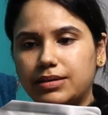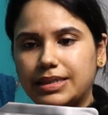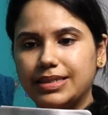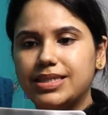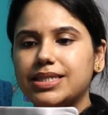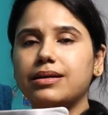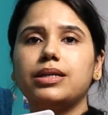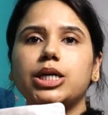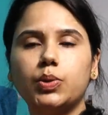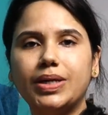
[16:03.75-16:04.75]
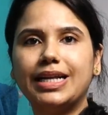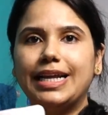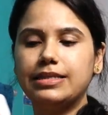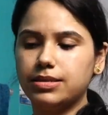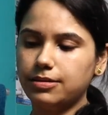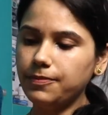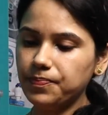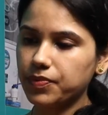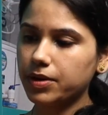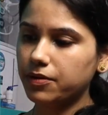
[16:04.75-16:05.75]
Uh, it's a liquid cleanser
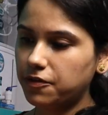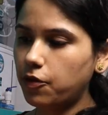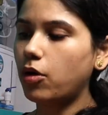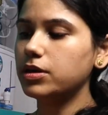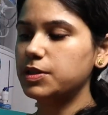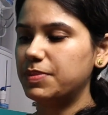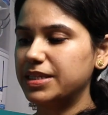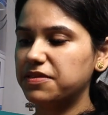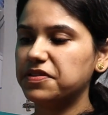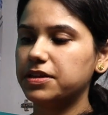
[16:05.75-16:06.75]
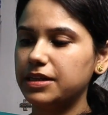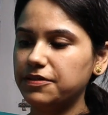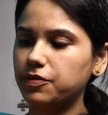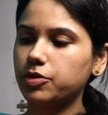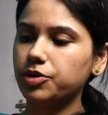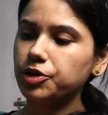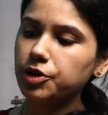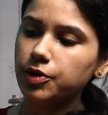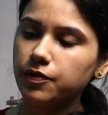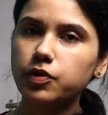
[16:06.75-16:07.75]
for specifically for
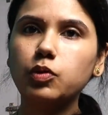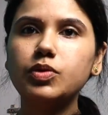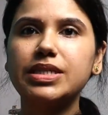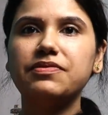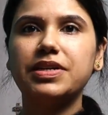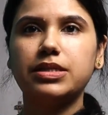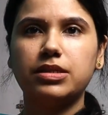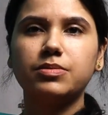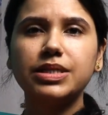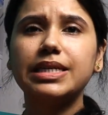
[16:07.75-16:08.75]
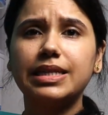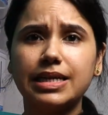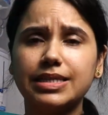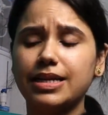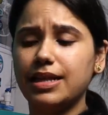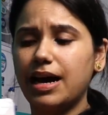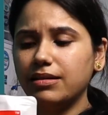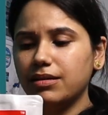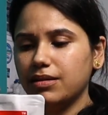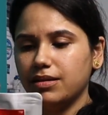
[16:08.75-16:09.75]
fruits and vegetables and things like
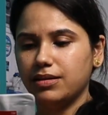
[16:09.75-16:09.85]
that.